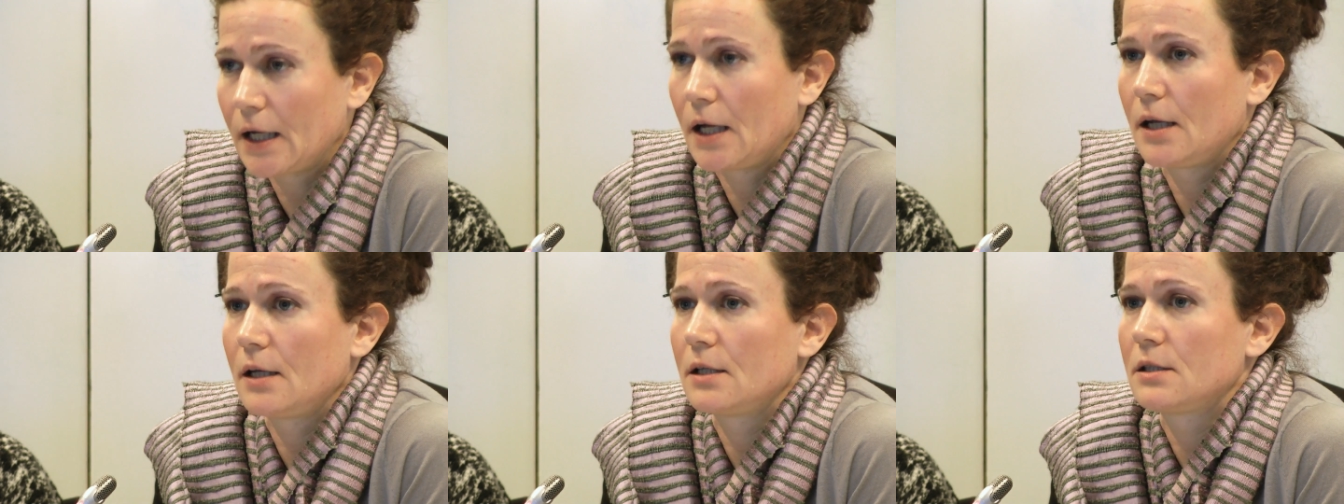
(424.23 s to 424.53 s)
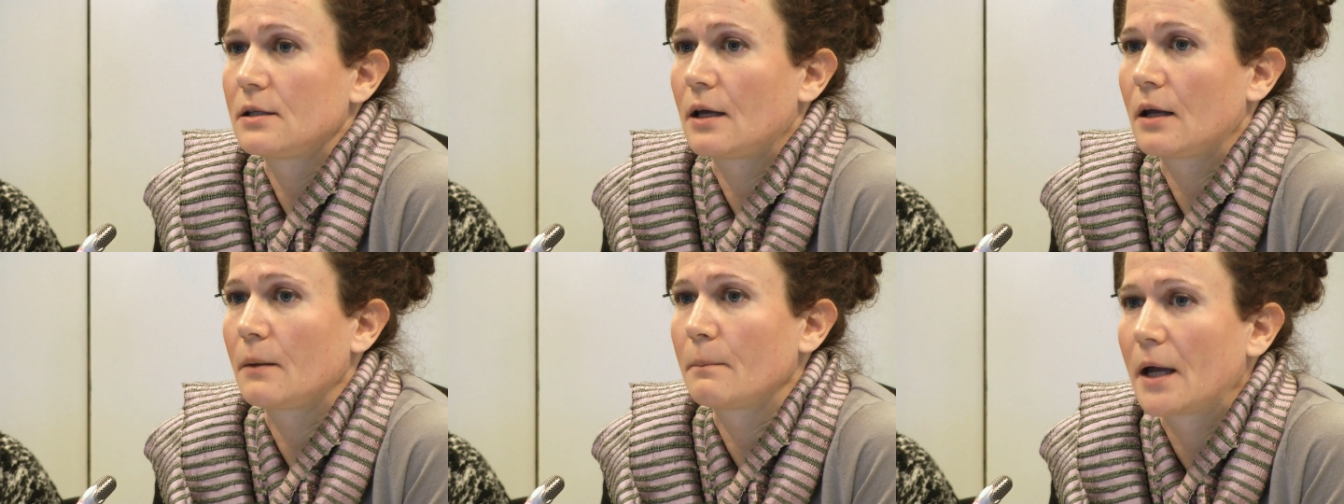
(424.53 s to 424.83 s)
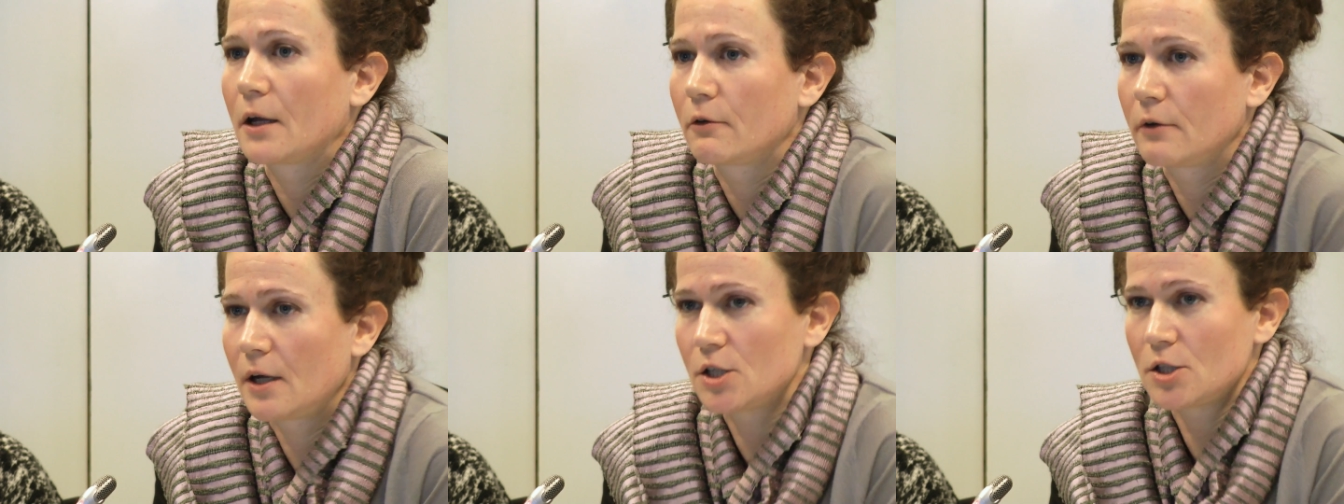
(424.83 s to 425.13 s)
is that
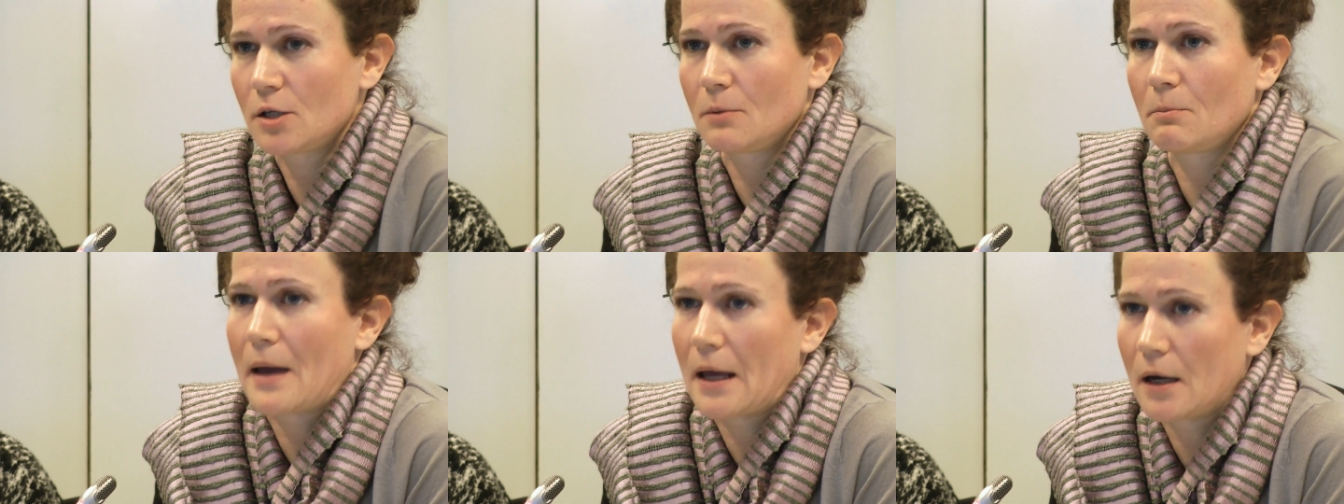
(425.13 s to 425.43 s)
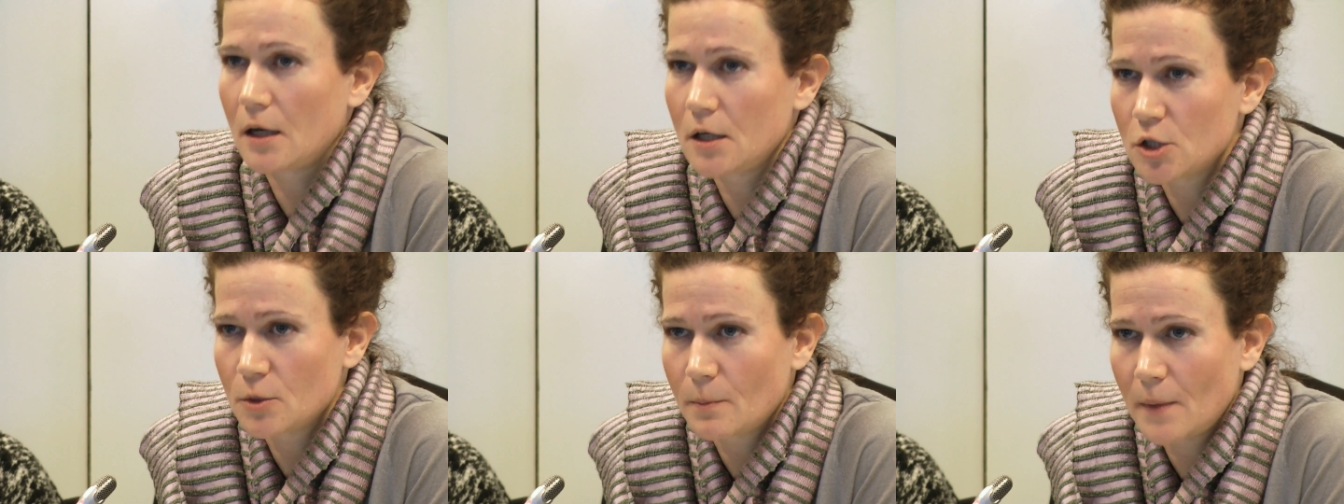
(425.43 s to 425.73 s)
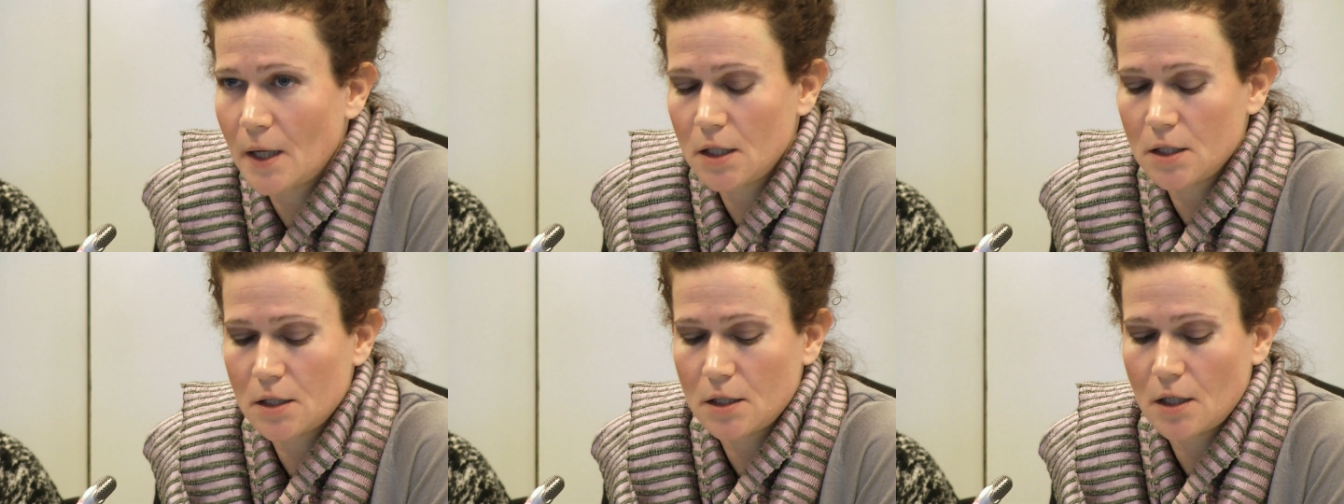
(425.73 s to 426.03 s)
migration
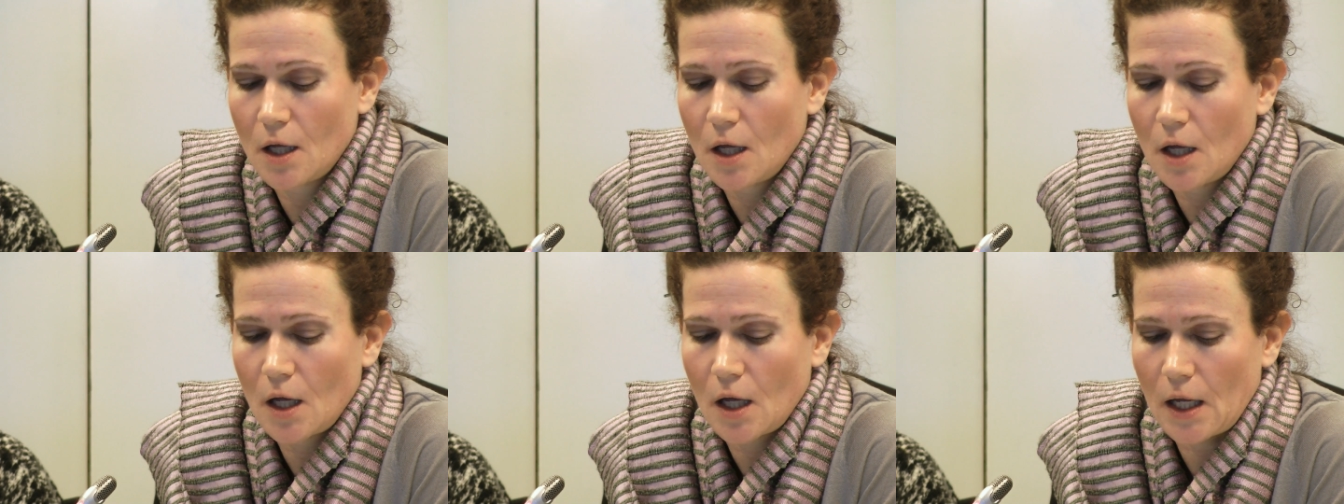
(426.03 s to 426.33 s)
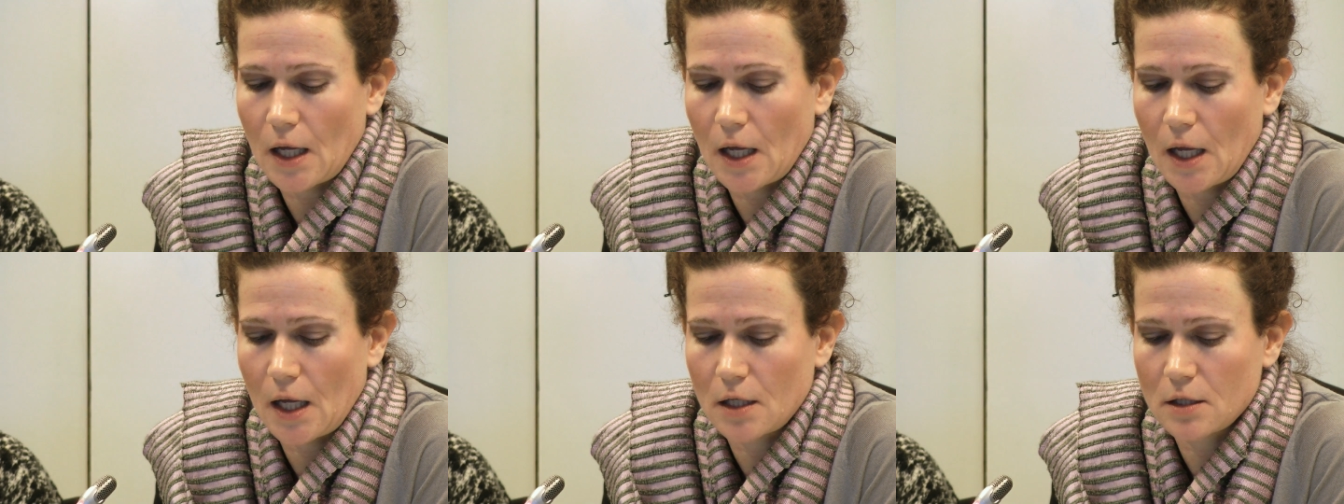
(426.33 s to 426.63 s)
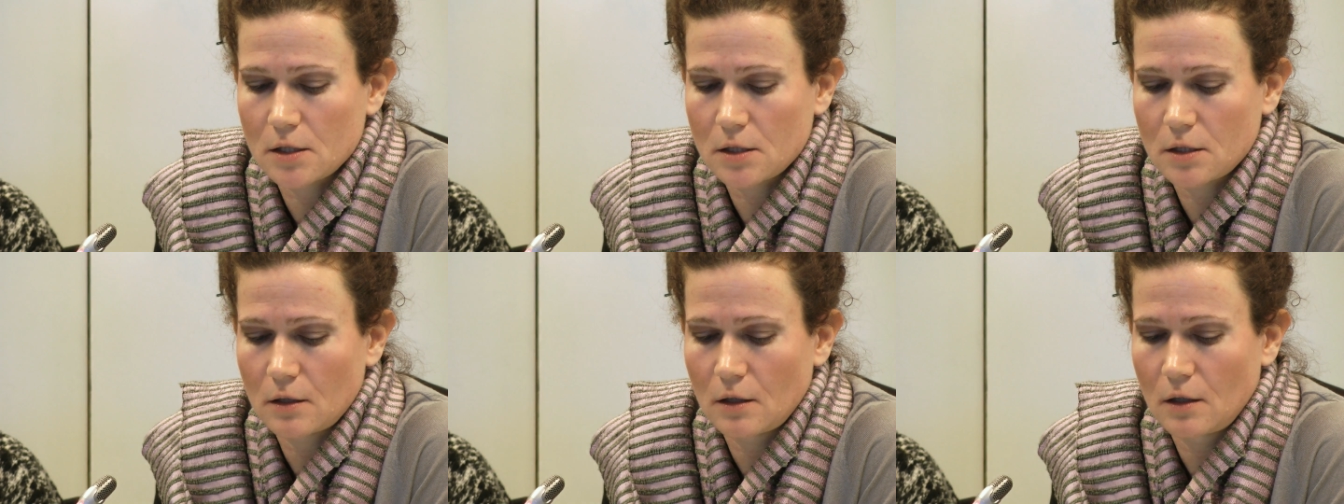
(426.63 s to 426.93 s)
management
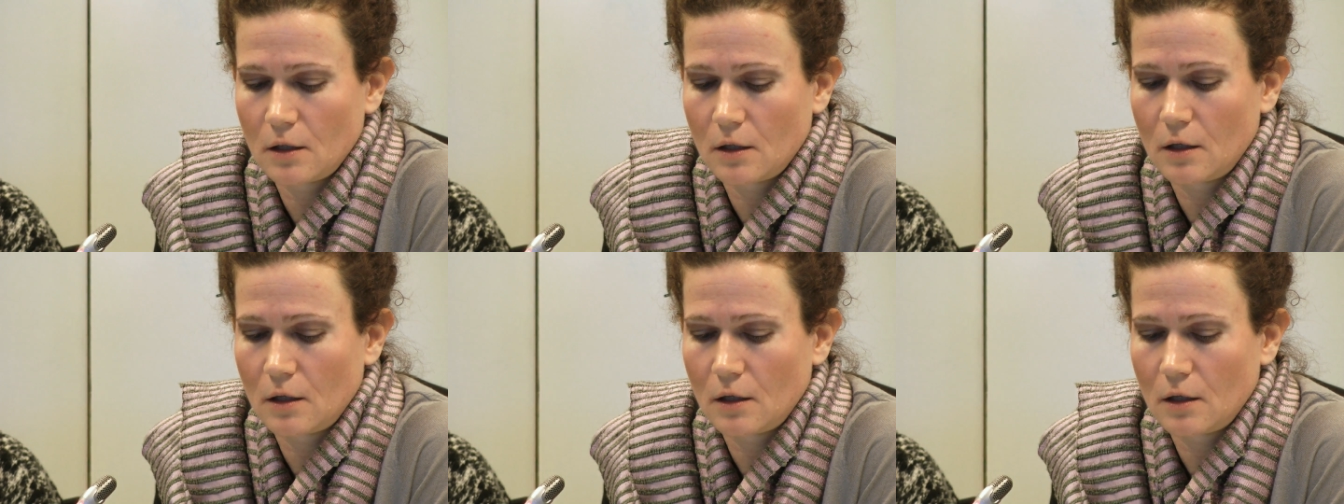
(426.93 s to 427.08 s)
is